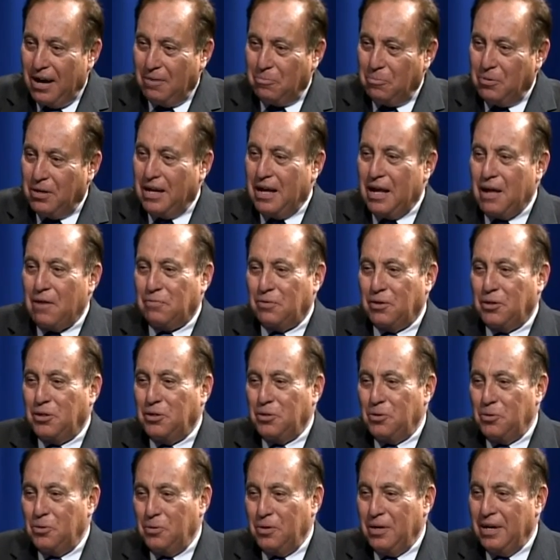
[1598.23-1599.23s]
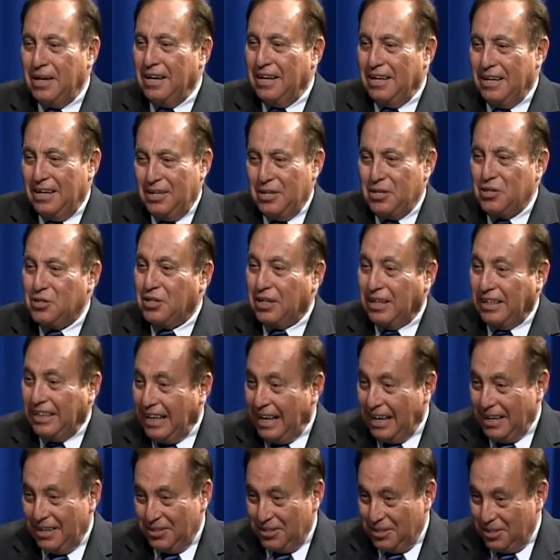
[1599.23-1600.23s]
We'll have to do this
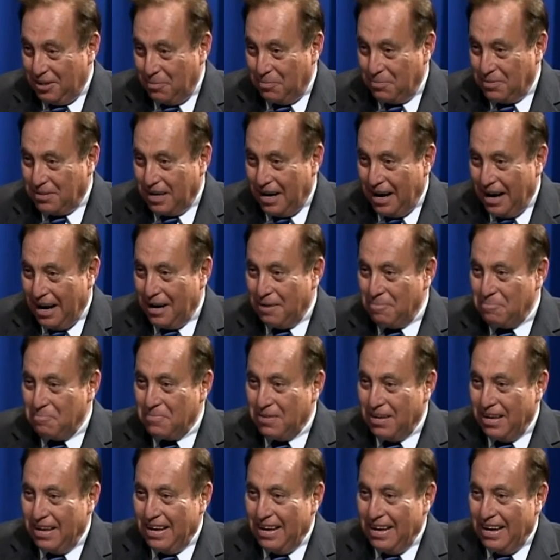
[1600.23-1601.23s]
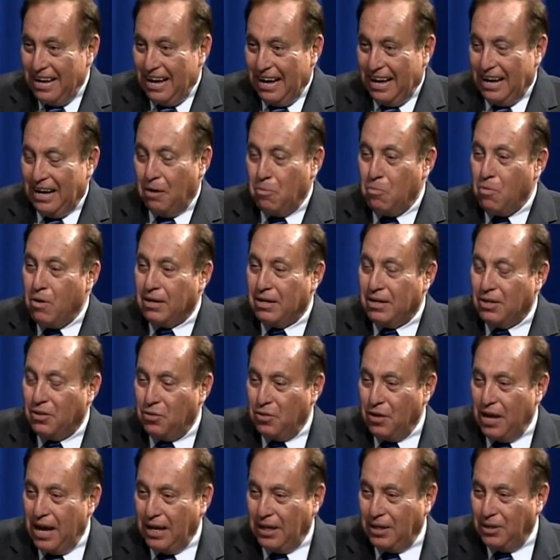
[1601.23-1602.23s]
again sometime. And I want to
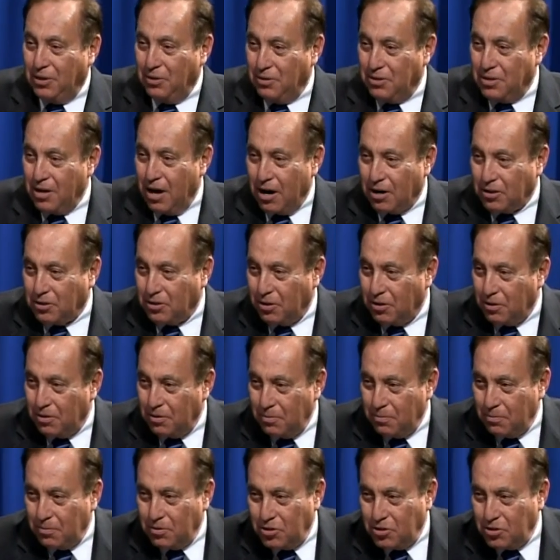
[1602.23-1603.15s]
thank you, Dr.